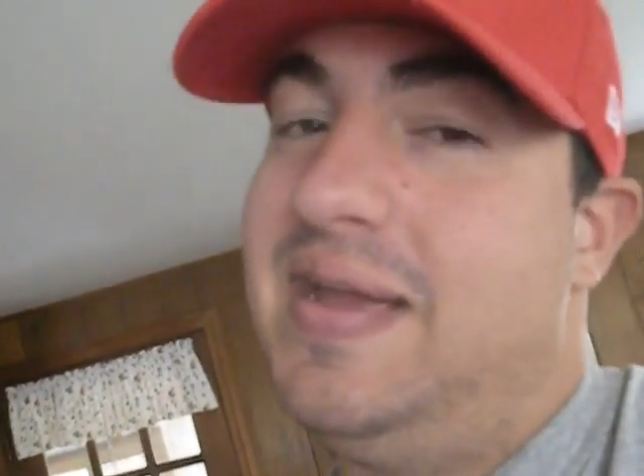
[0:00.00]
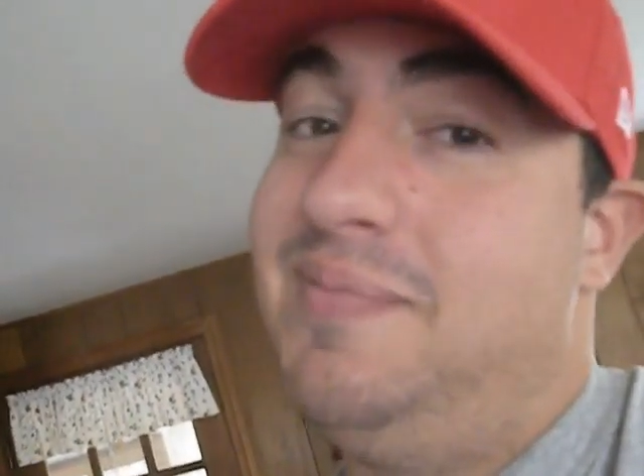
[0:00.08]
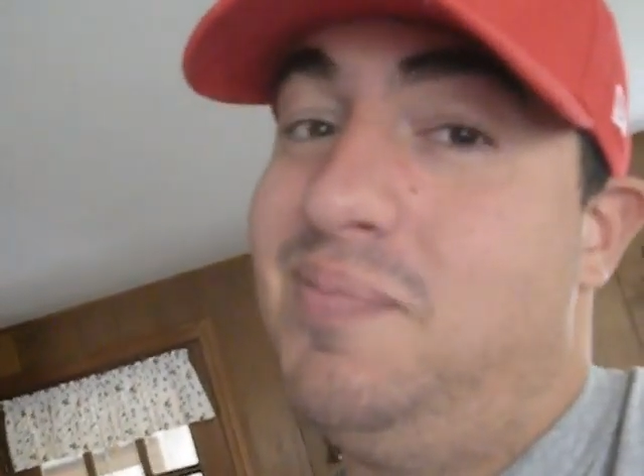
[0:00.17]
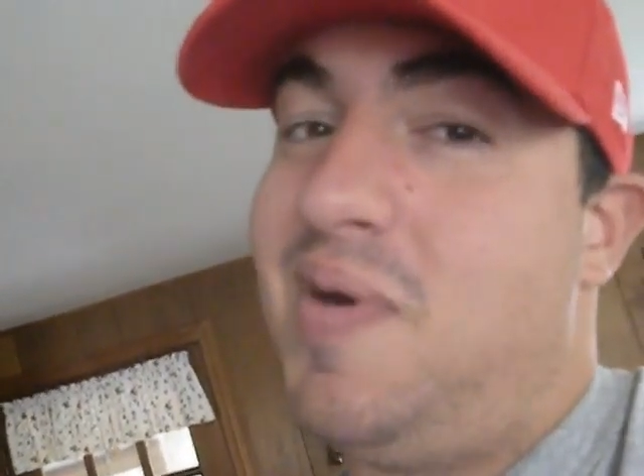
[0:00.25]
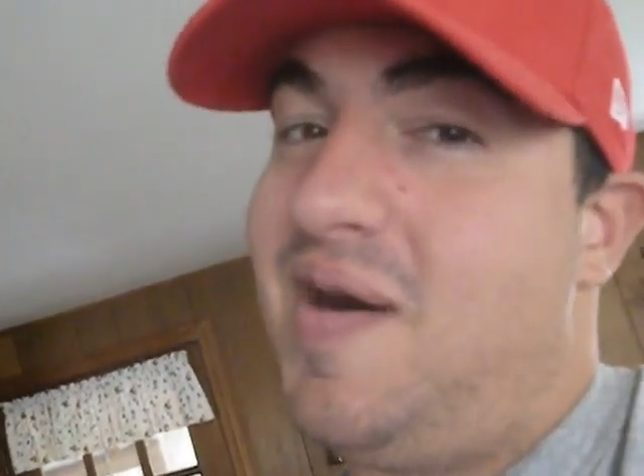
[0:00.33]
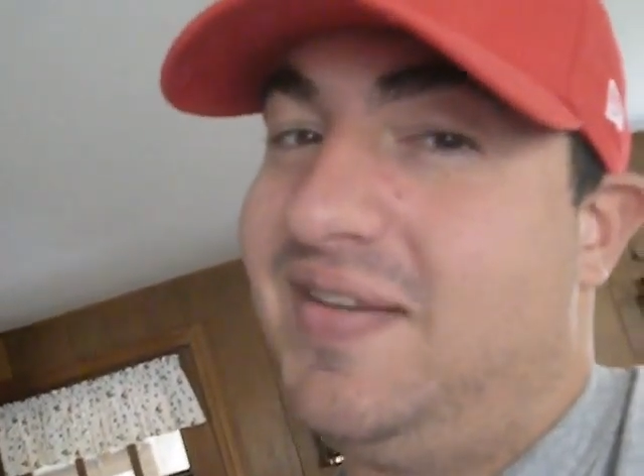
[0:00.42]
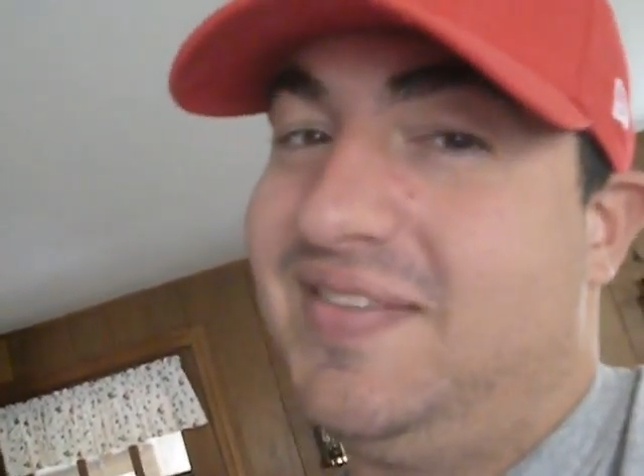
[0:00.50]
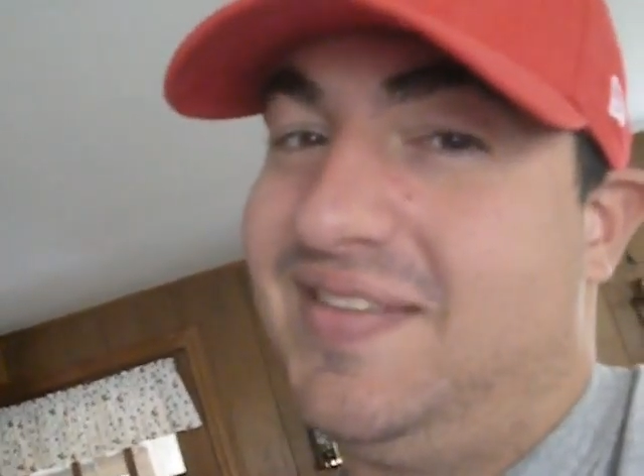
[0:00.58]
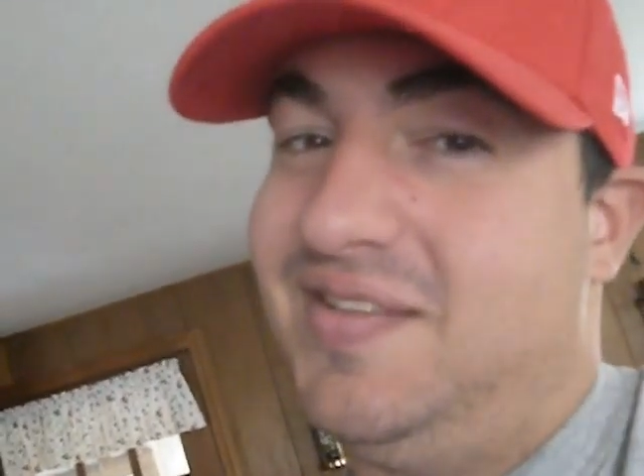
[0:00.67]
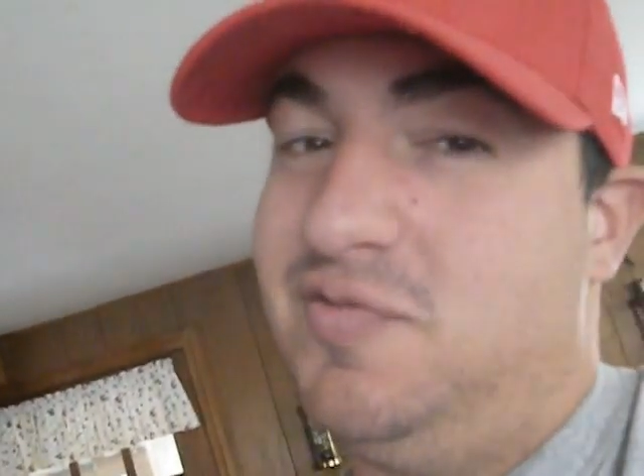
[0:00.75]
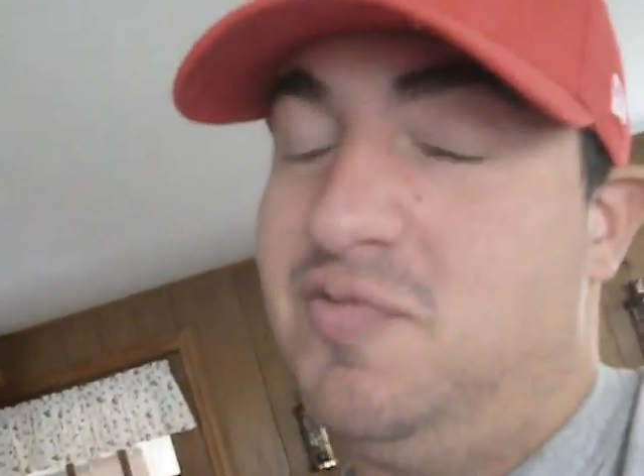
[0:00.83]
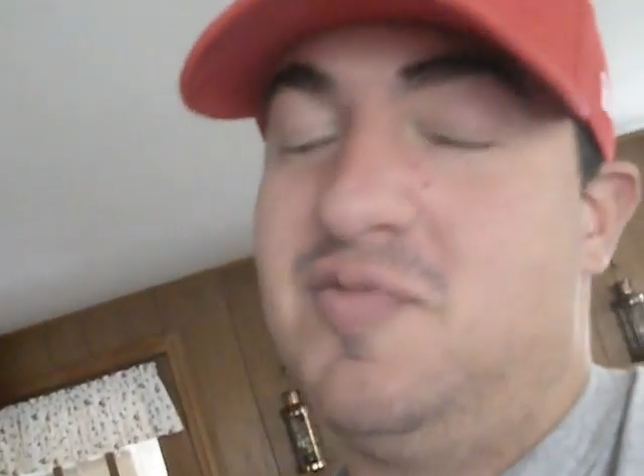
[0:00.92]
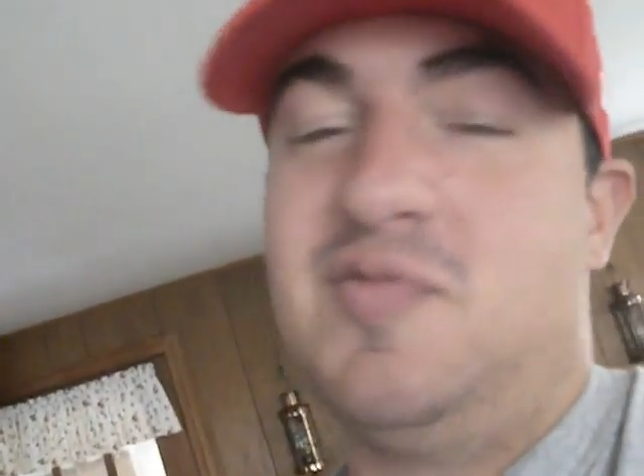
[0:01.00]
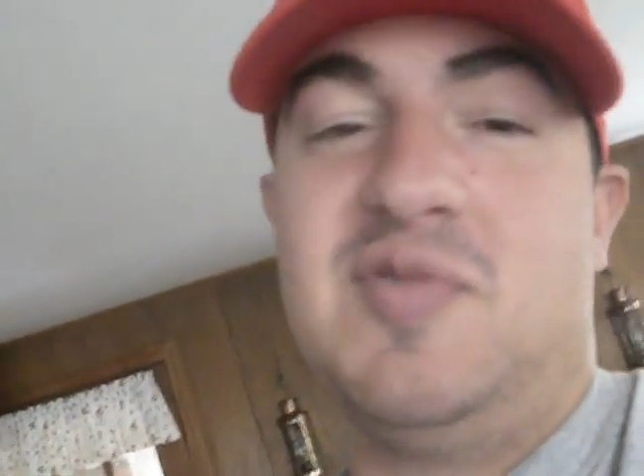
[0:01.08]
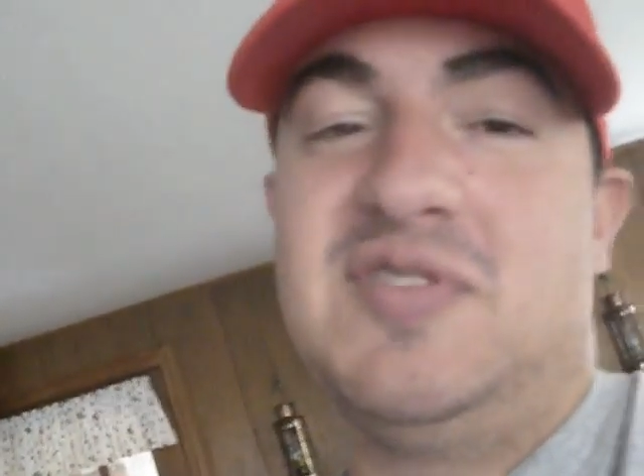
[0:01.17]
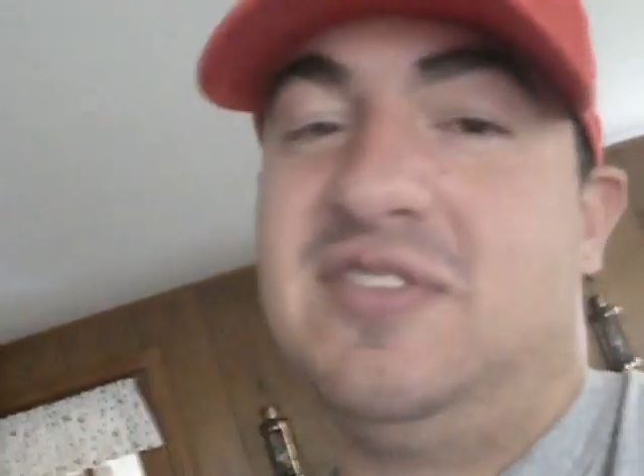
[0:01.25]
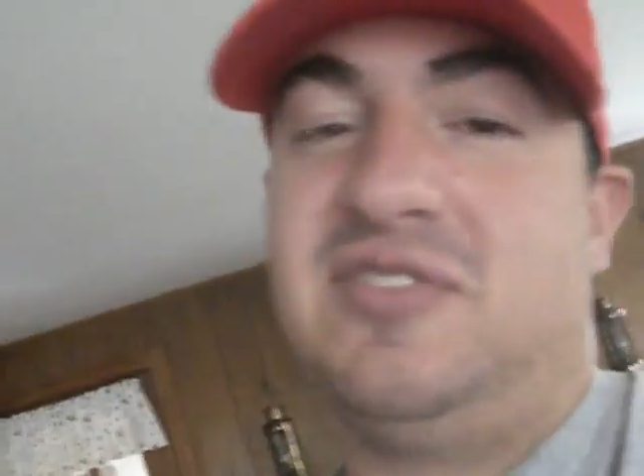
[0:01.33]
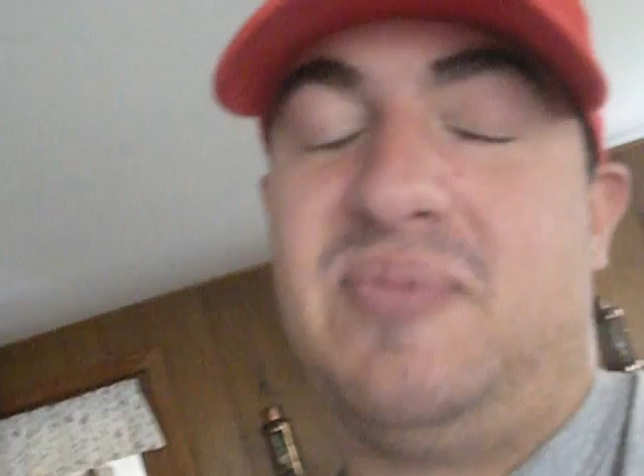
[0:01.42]
in Boston,
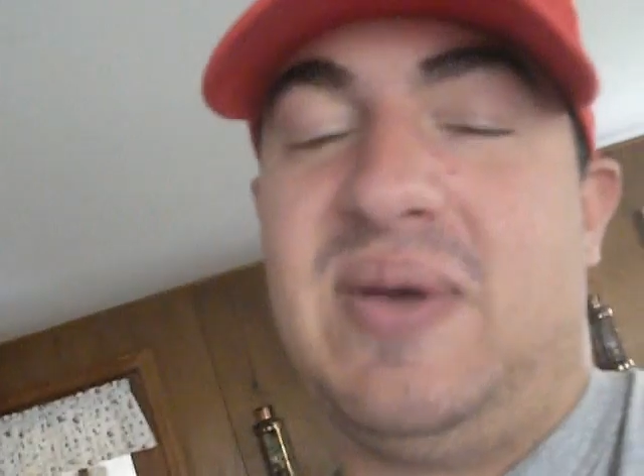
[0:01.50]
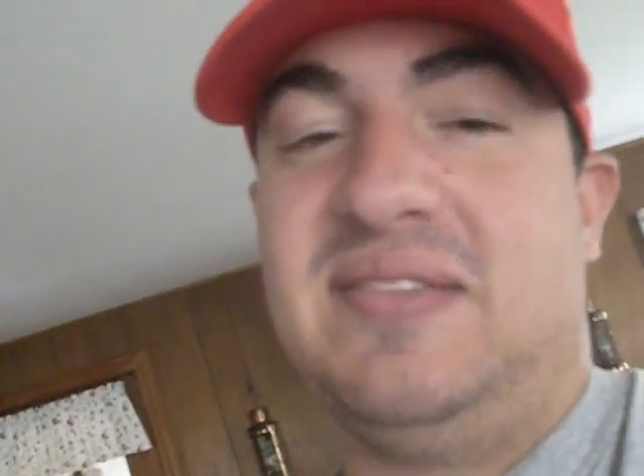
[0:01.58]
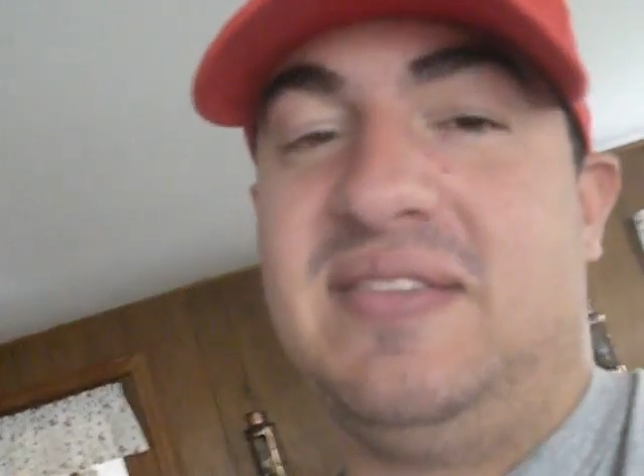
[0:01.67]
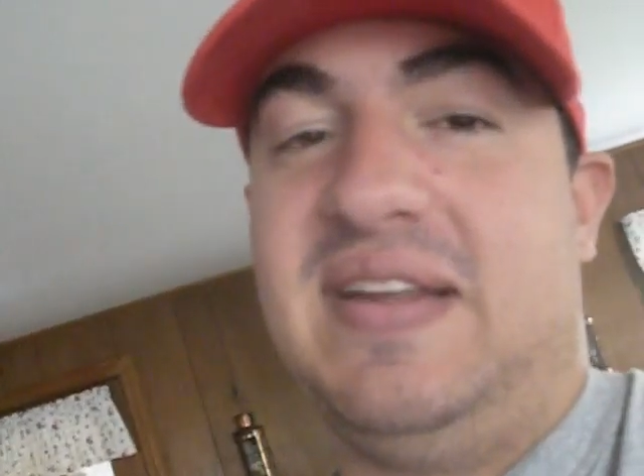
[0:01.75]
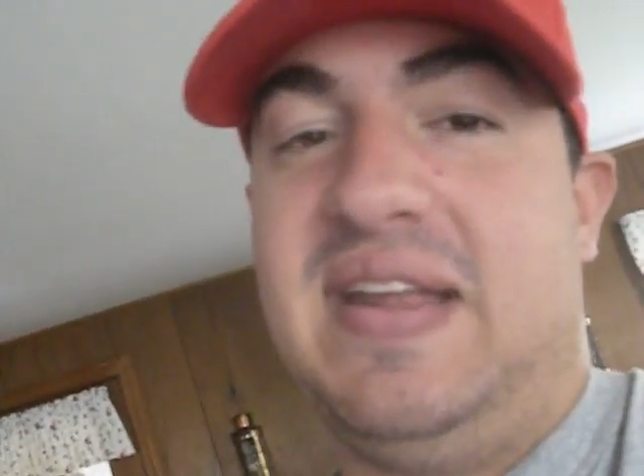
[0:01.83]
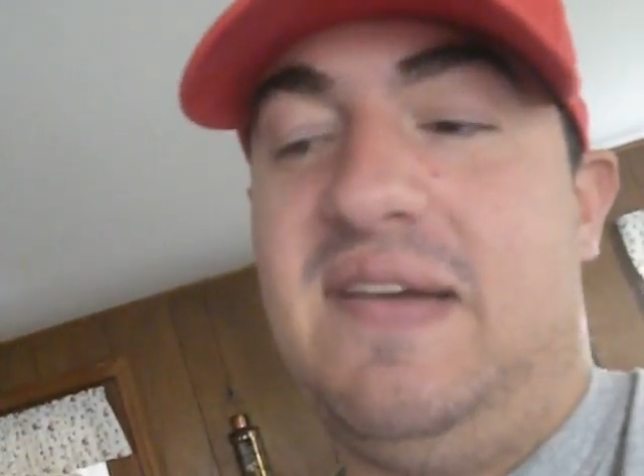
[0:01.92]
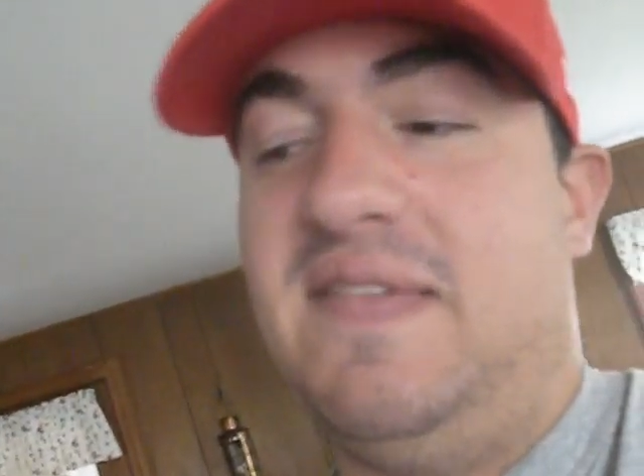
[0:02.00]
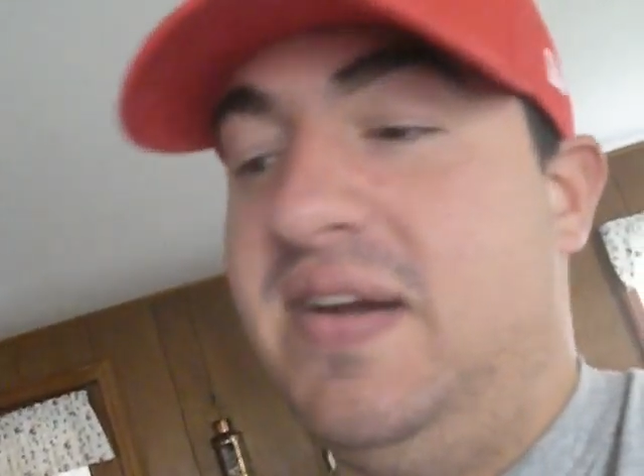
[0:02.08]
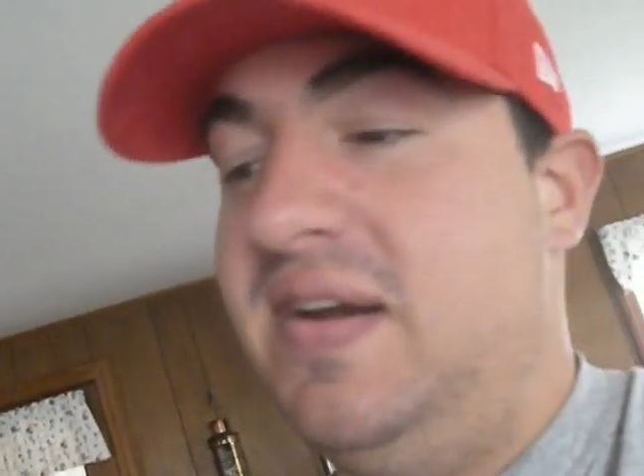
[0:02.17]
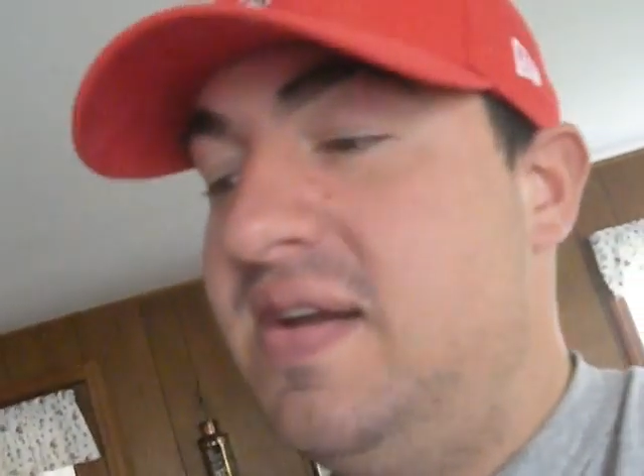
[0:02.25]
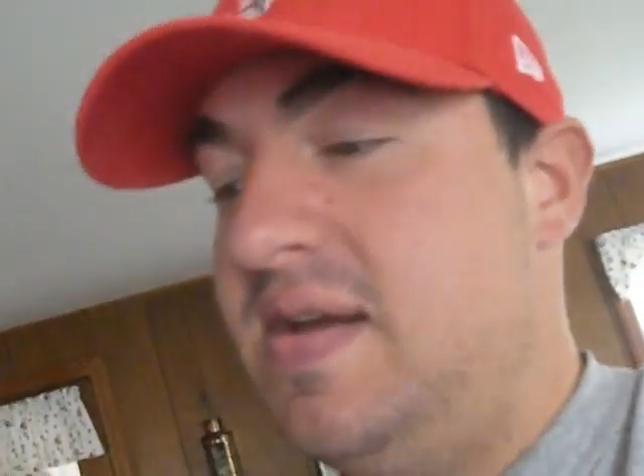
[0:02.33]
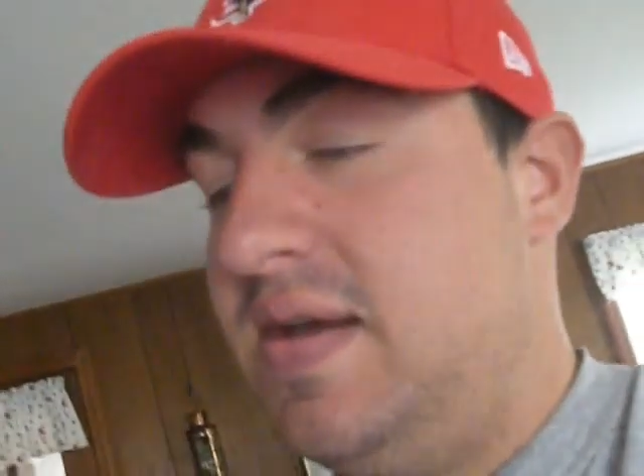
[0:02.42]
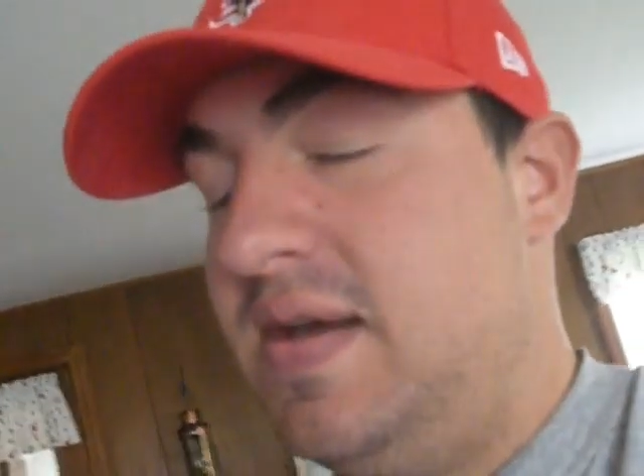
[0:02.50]
which is the best city ever.